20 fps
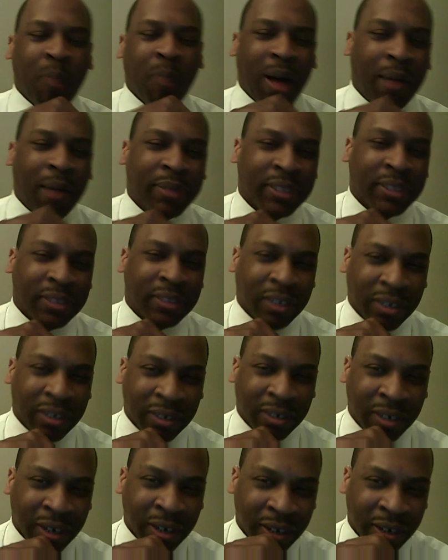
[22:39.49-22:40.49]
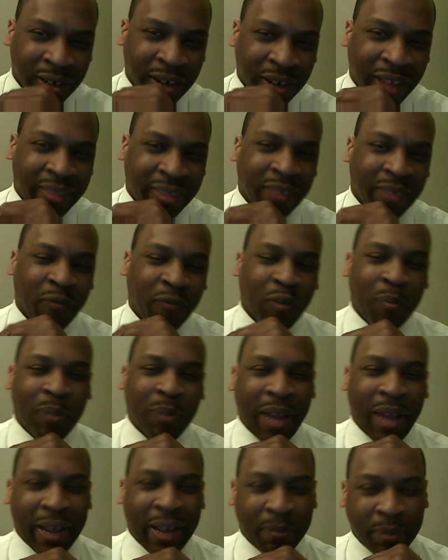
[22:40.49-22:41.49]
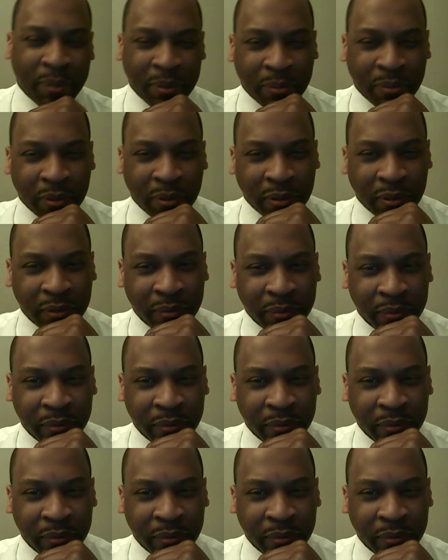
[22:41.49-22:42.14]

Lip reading: Obama's done nothing for black people.